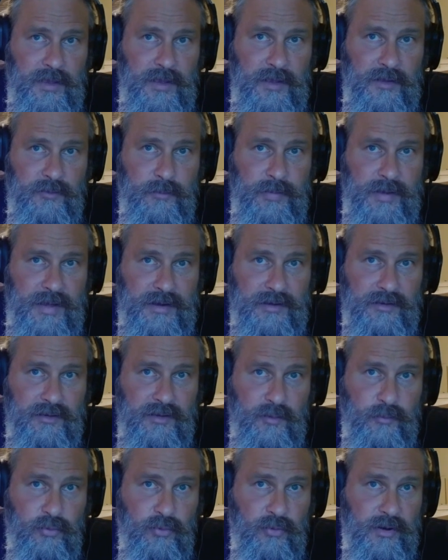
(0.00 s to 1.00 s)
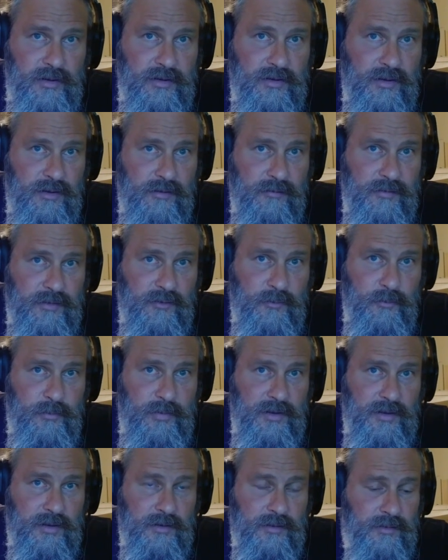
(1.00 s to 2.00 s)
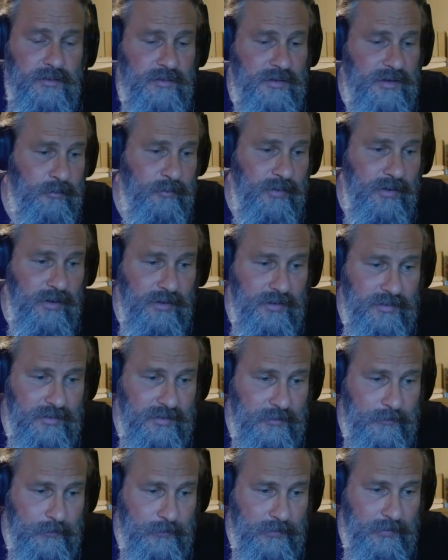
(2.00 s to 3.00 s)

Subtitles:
It's back to the point of it's been debunked